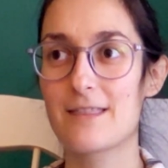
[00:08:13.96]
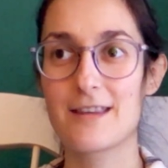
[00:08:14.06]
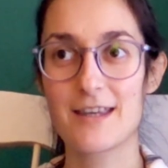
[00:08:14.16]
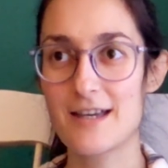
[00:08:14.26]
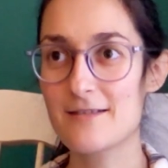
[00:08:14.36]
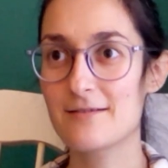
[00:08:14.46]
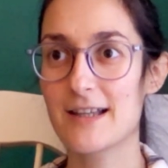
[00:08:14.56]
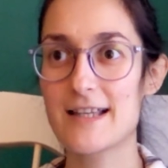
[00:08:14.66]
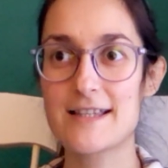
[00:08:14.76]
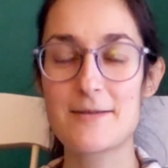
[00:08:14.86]
again,
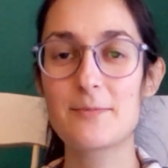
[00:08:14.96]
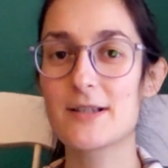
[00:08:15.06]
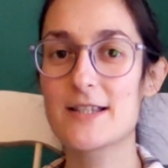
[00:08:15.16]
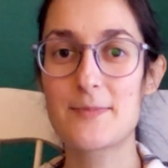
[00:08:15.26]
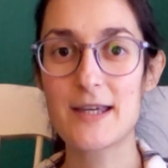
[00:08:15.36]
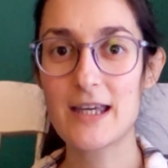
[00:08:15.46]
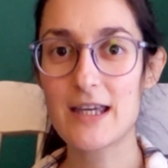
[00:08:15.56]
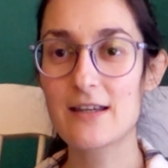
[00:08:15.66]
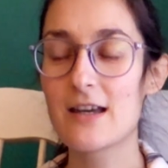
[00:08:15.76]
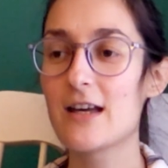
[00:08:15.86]
like simply
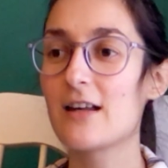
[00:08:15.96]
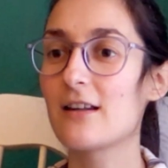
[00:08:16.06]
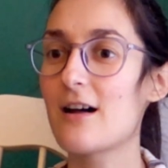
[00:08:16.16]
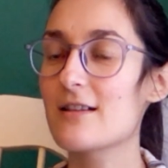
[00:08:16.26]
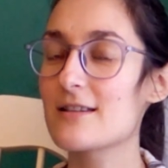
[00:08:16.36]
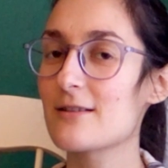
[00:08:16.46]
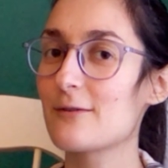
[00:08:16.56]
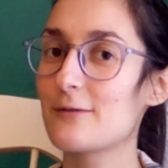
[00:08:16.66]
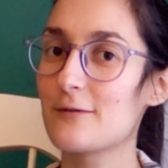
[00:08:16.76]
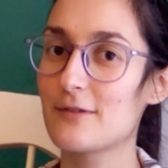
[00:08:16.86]
speaking, lots
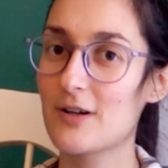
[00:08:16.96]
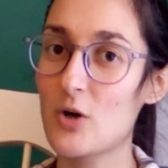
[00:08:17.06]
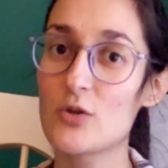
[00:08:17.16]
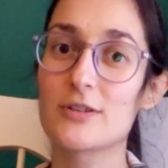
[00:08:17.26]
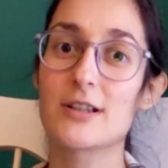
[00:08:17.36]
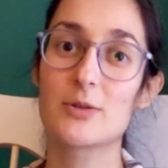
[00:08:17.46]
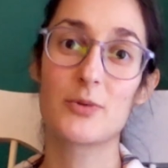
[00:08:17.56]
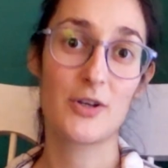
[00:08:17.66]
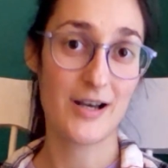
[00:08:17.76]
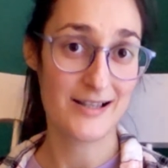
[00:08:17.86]
of contact
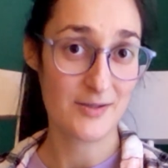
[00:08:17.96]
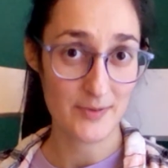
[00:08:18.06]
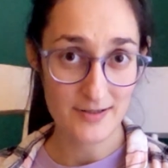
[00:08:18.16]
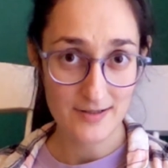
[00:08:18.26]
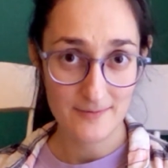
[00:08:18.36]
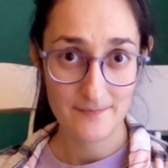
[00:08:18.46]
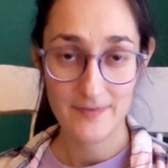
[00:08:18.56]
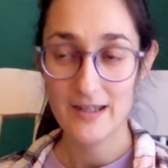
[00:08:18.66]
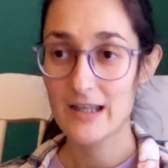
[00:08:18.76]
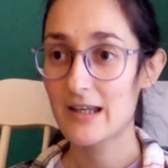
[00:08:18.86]
with your husband.
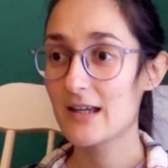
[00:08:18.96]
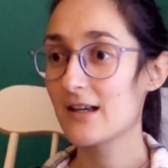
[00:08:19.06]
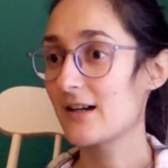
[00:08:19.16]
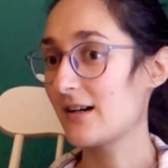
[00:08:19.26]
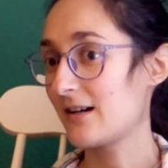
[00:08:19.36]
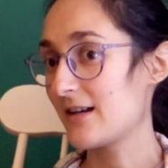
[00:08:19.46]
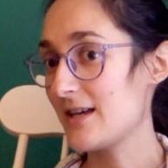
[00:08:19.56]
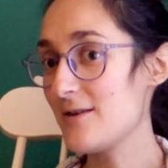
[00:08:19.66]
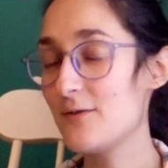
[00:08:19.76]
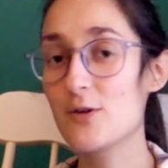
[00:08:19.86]

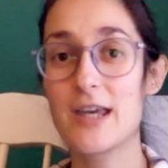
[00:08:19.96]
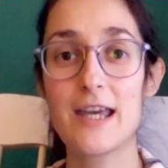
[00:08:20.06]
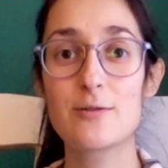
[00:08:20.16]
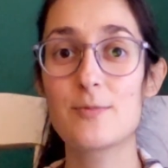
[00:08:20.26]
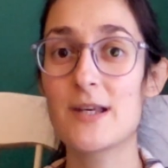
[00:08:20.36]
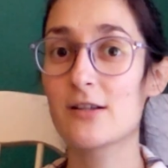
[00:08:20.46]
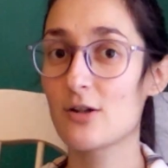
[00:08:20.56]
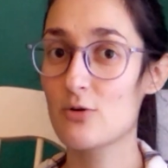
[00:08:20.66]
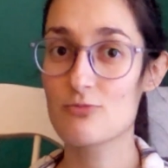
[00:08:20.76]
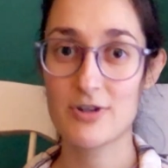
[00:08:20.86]
If you can be
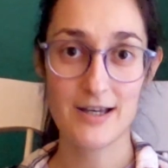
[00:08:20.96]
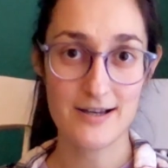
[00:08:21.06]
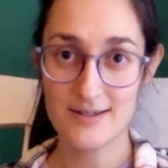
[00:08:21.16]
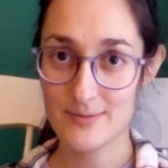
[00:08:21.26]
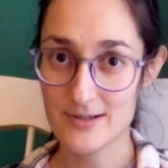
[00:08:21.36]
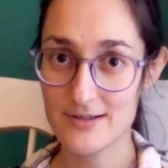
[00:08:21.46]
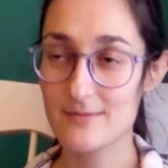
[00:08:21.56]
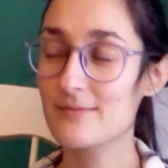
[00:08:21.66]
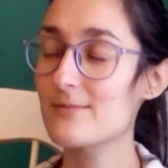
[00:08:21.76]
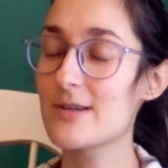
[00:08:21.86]
alone with the husband,
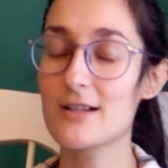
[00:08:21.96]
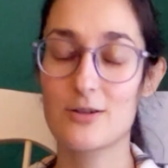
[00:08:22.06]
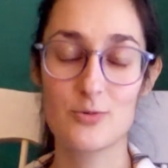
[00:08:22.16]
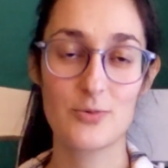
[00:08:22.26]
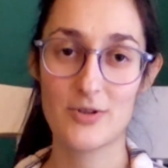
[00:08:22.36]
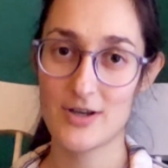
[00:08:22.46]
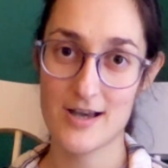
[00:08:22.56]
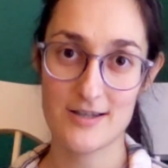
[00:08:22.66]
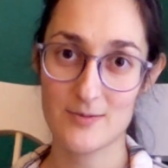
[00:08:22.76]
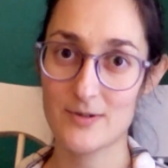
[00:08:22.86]
be alone with the
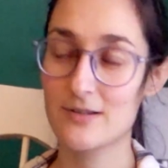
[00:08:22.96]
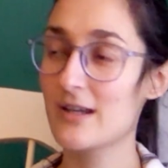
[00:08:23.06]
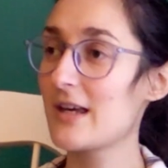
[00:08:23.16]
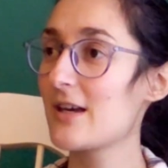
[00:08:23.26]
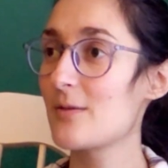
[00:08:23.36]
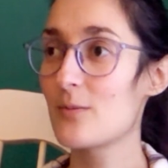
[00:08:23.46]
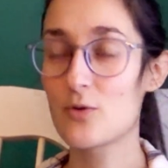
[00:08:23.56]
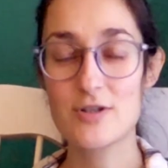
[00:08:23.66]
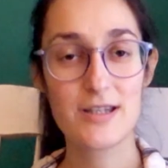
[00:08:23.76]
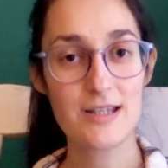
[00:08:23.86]
husband.
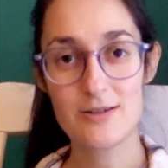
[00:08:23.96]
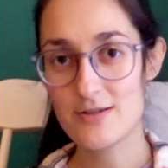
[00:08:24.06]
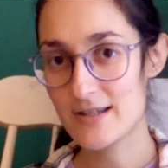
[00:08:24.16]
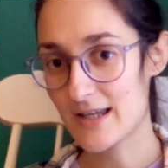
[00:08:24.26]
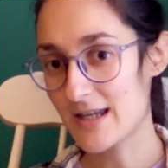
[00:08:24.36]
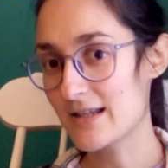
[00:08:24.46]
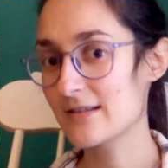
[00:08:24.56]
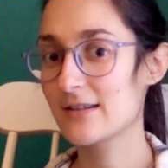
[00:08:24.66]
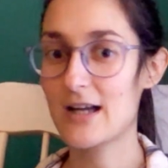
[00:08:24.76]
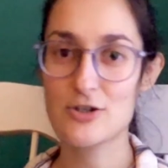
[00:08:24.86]
More skin to
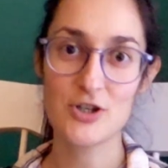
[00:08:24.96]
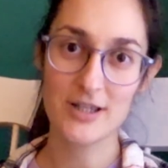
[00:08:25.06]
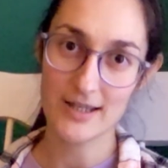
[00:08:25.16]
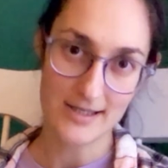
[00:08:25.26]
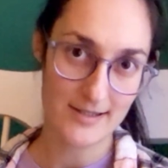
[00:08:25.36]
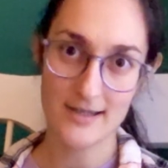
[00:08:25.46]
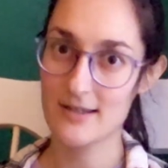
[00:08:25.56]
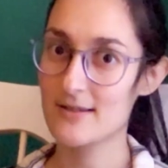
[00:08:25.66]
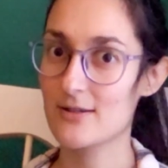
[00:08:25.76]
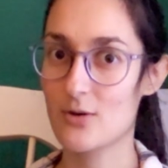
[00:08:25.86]
skin, touching,
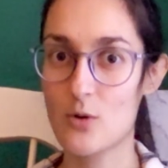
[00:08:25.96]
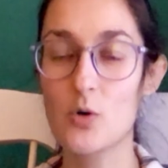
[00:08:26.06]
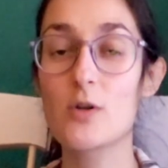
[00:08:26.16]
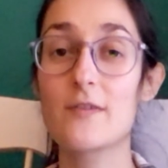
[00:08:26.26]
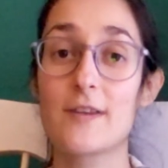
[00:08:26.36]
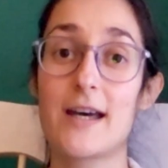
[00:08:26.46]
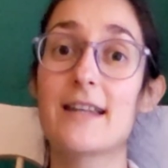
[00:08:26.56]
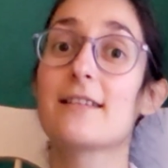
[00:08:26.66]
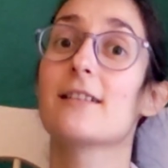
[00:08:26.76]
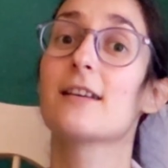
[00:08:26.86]
kissing, so all of
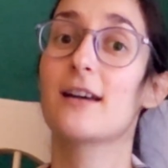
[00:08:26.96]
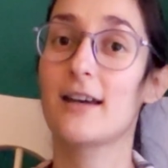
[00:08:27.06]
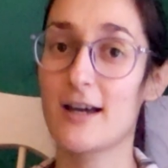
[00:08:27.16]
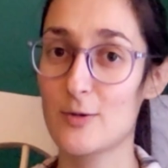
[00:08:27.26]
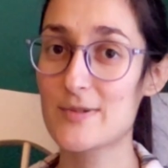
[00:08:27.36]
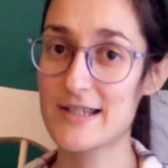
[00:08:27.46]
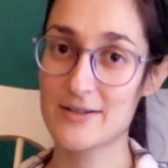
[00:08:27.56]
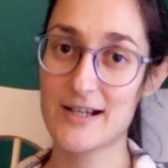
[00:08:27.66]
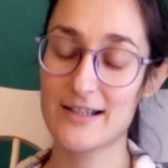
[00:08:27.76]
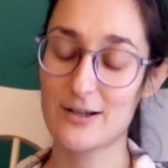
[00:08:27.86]
that helps
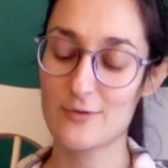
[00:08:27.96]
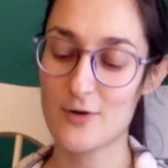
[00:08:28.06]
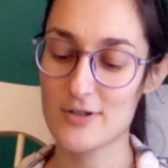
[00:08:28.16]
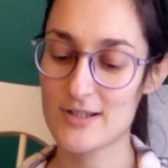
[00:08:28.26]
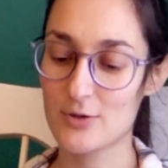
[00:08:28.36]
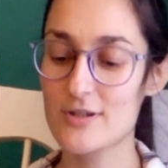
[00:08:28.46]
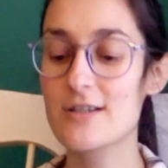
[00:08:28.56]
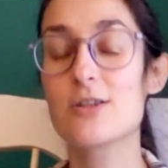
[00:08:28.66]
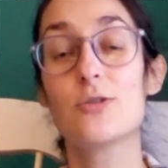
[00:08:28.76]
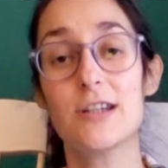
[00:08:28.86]
create a lot of
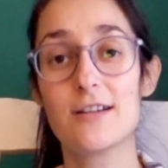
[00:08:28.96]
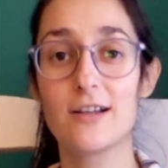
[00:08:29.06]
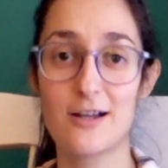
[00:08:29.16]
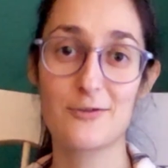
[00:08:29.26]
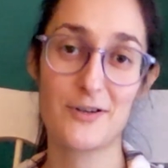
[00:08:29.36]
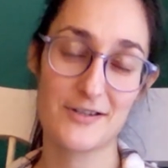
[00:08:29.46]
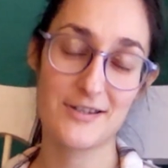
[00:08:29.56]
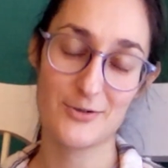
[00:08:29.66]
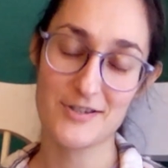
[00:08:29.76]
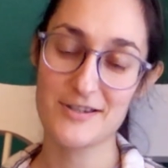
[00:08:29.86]
oxytocin. You need a lot of
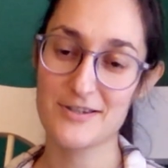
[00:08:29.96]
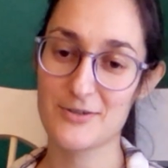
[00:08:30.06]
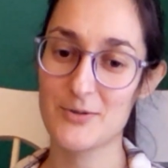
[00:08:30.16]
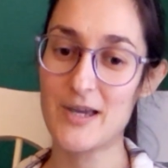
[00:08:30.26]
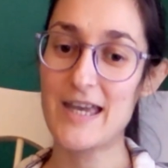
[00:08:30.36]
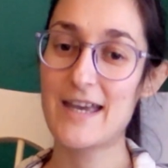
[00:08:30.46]
oxytocin to